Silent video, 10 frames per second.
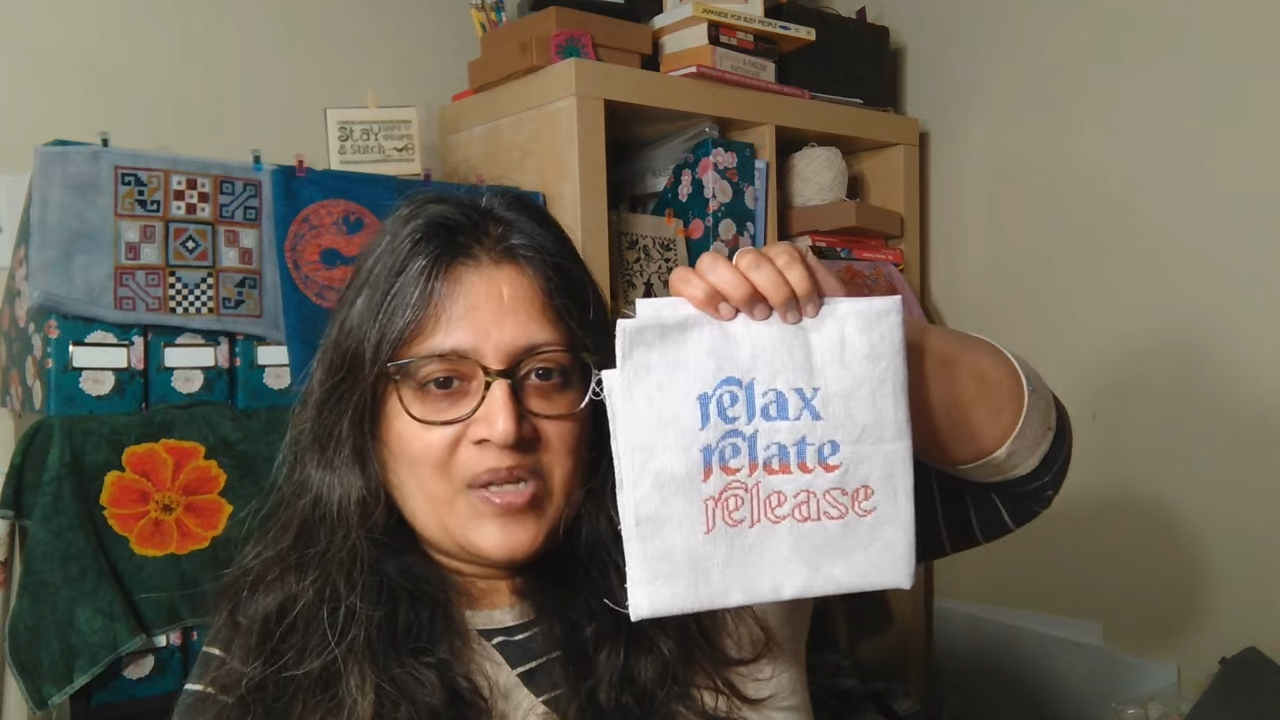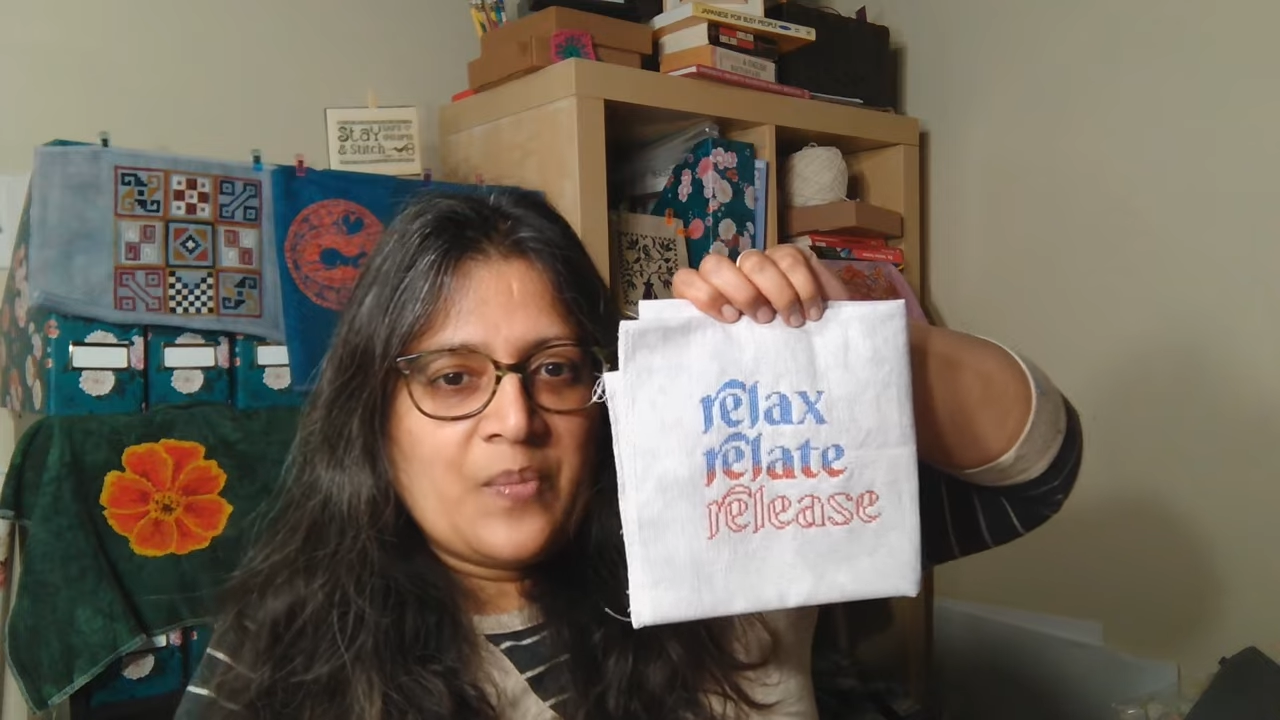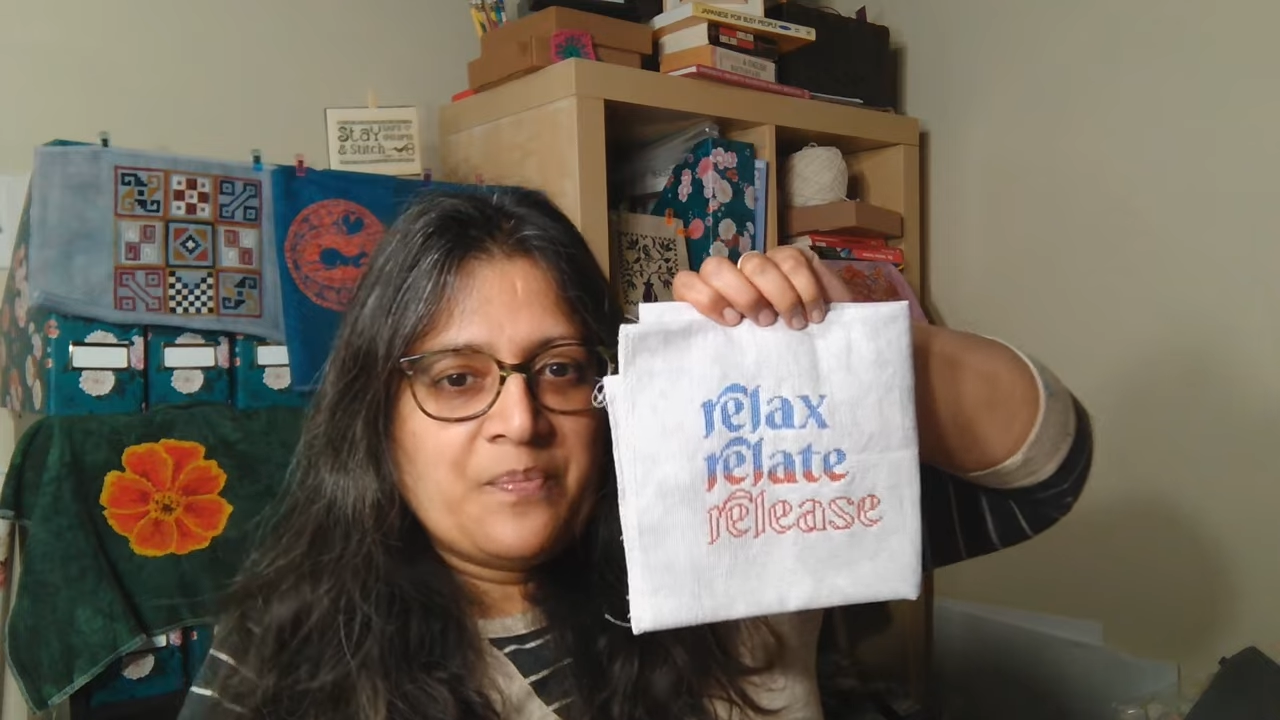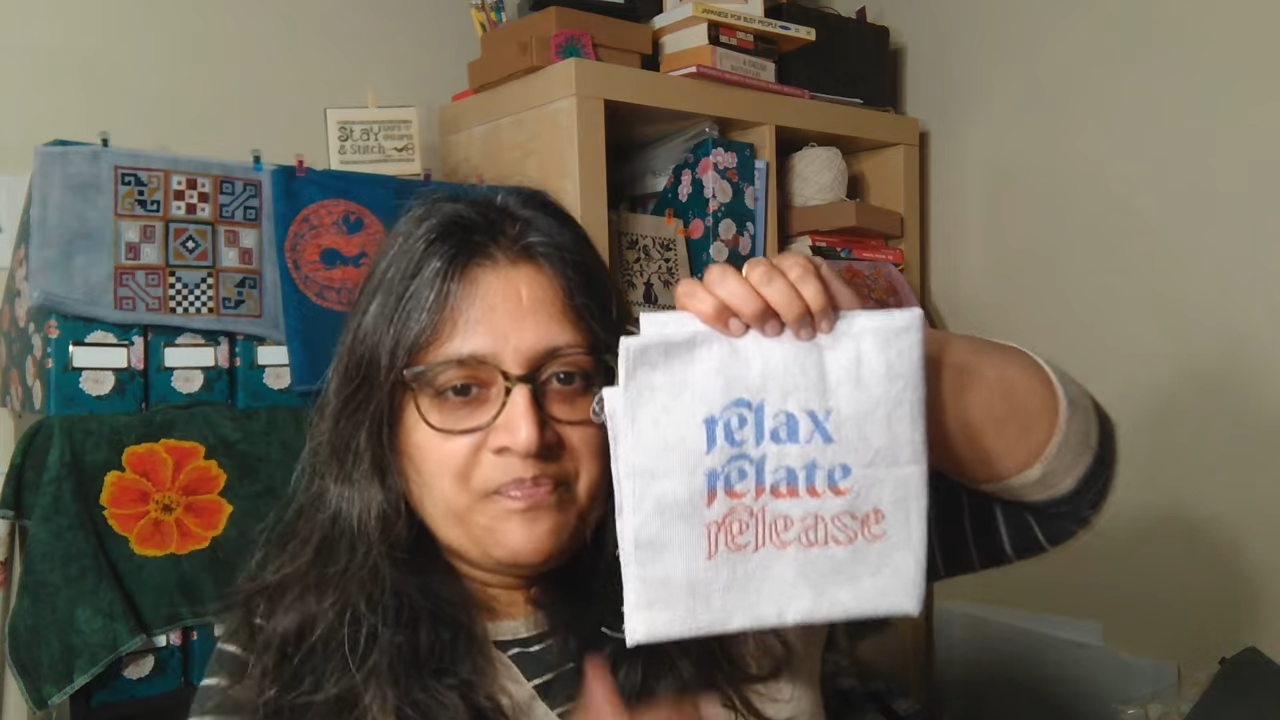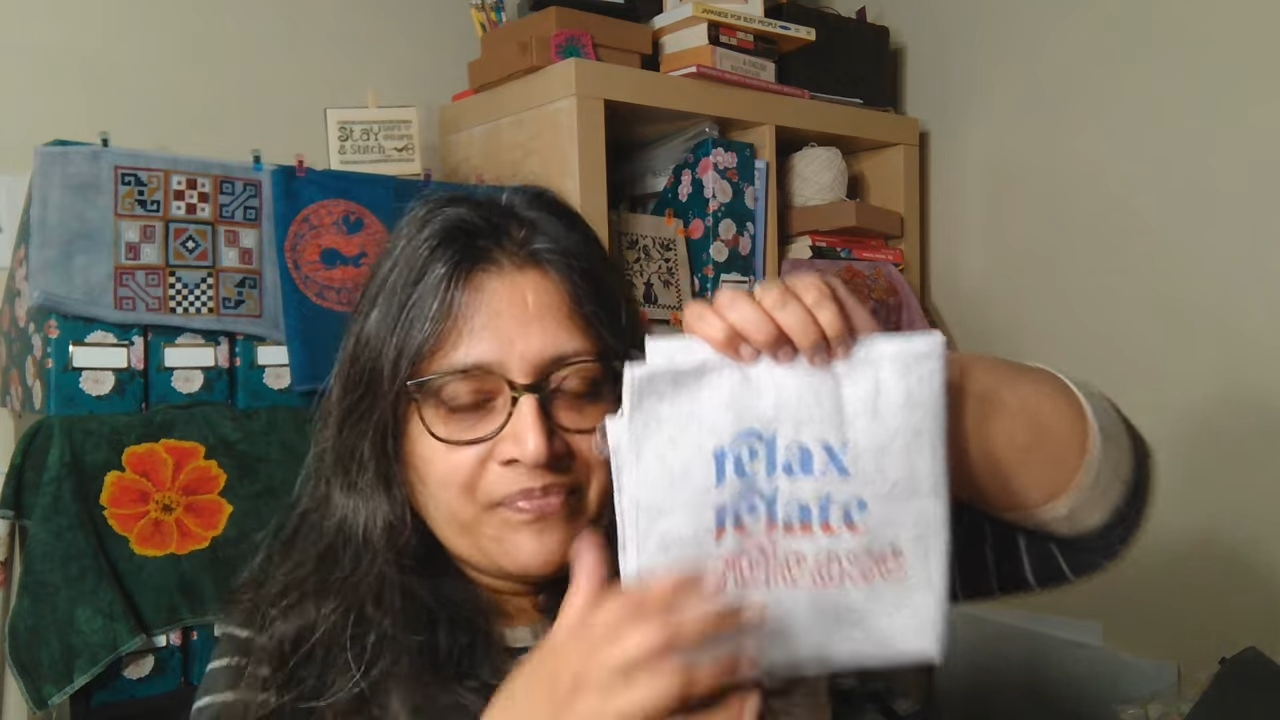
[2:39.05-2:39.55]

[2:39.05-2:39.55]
So,